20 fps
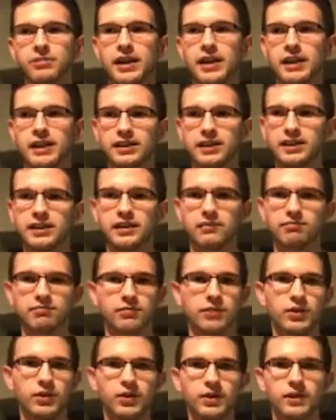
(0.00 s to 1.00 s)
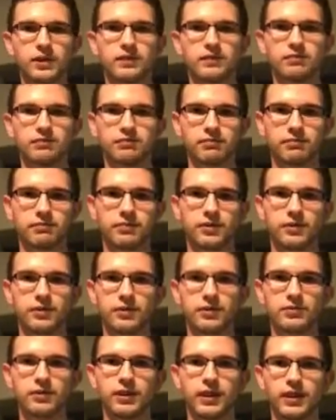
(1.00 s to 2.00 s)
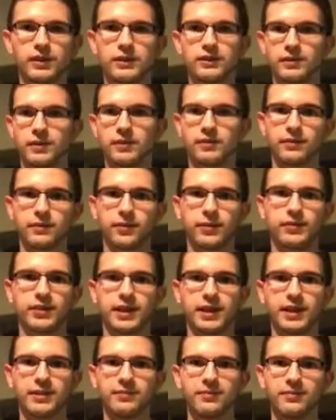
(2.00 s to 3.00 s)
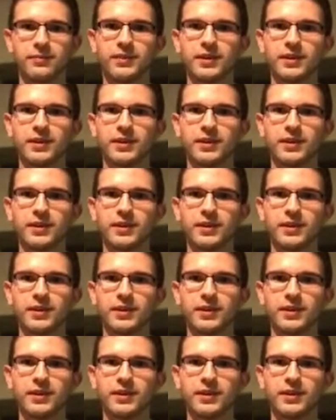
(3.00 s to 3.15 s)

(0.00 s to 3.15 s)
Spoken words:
anything you can assume that's a flu type.